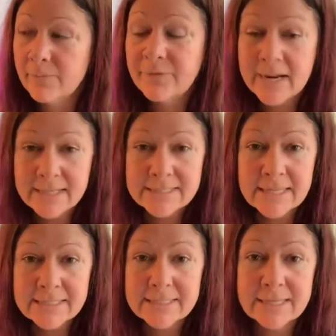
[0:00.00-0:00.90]

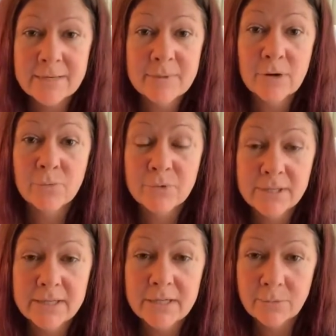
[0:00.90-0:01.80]
Frankincense is going to be a
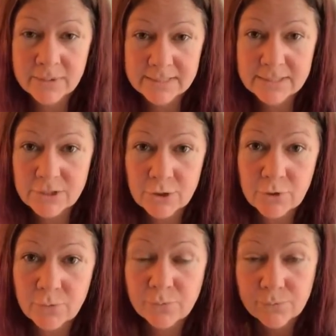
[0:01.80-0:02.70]
really good one
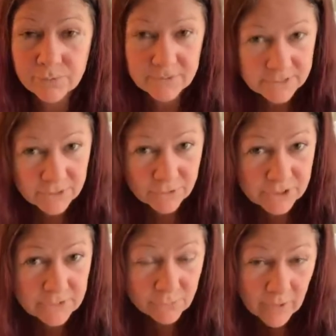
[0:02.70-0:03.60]
to
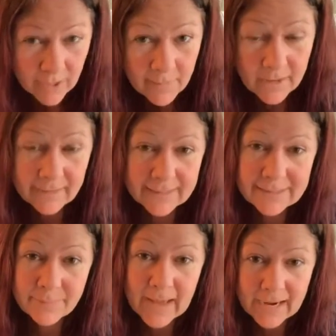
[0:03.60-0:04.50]
just rub on like
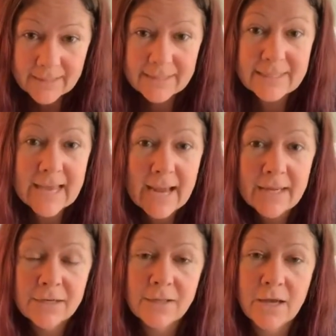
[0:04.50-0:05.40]
the back of the neck
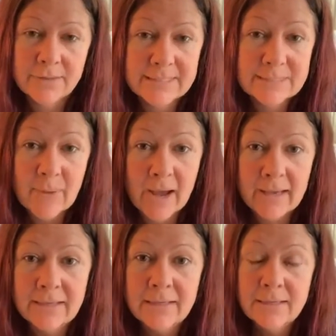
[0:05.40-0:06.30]
and along the
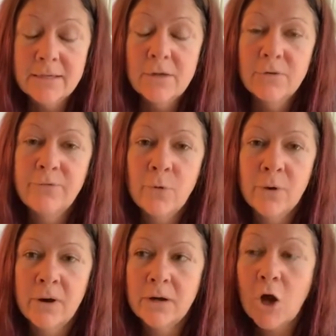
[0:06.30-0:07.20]
spine
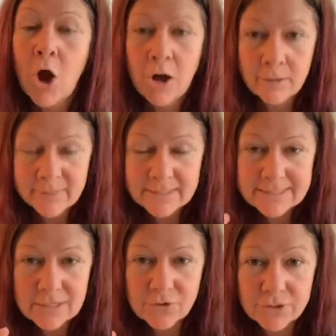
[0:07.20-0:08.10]
for calming the
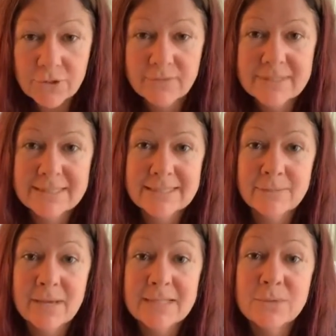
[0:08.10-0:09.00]
central nervous
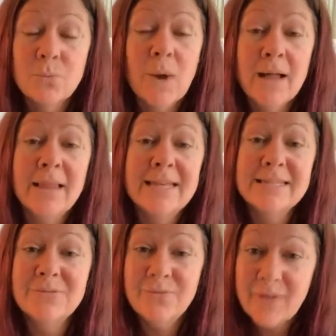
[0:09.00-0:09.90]
system, as well
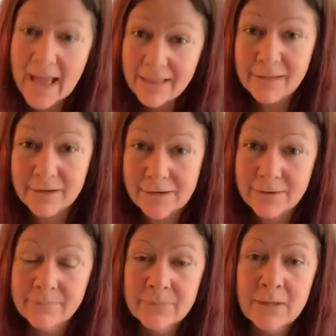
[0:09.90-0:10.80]
as
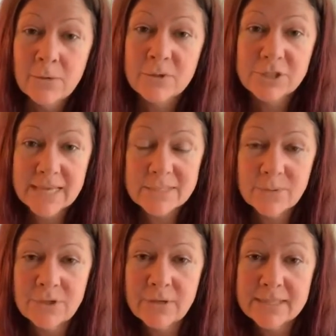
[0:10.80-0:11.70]
Valor, which that's
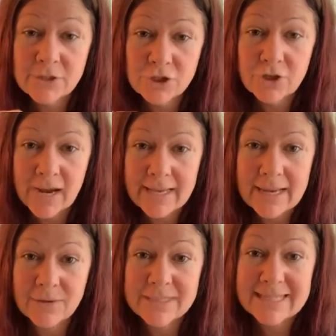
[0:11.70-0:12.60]
one you guys are trying
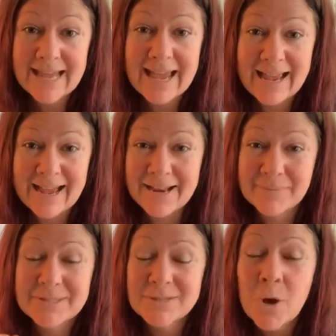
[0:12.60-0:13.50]
out today. And I'm
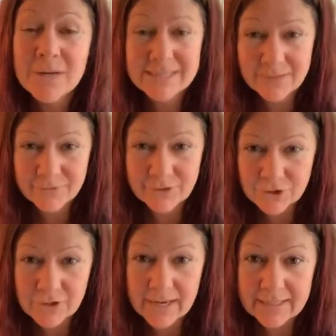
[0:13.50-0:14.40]
so excited for you to
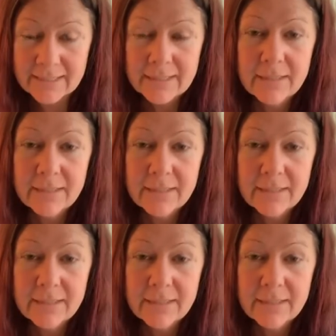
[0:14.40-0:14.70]
try it.